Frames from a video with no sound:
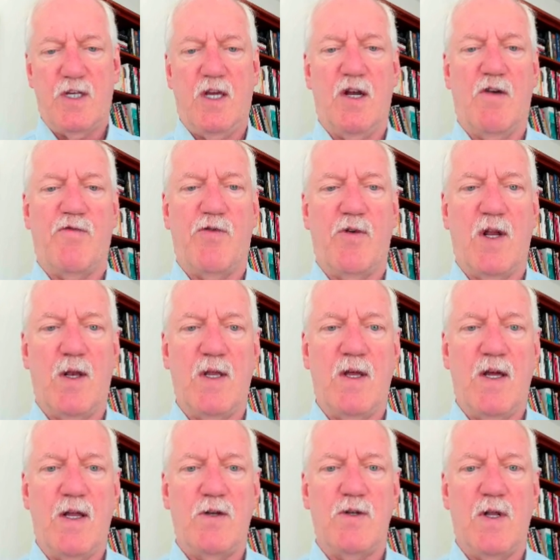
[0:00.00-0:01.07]
here for
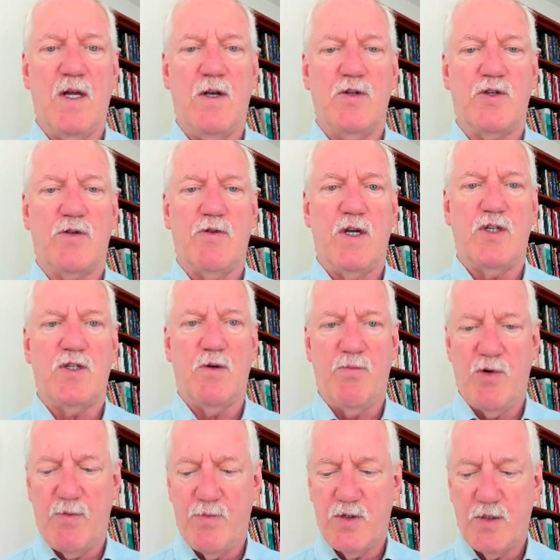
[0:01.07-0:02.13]
illustration
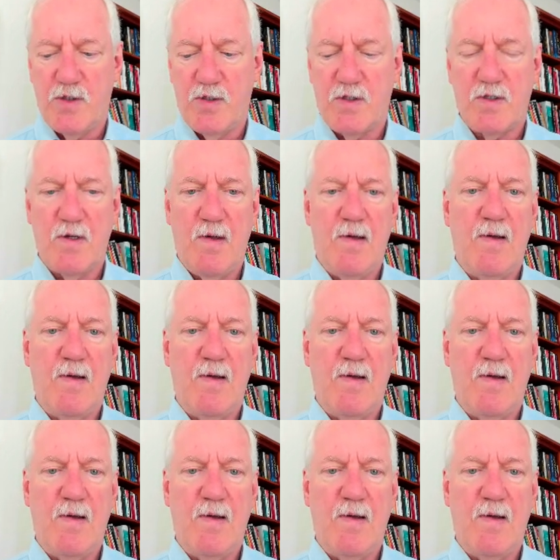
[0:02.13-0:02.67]
purposes.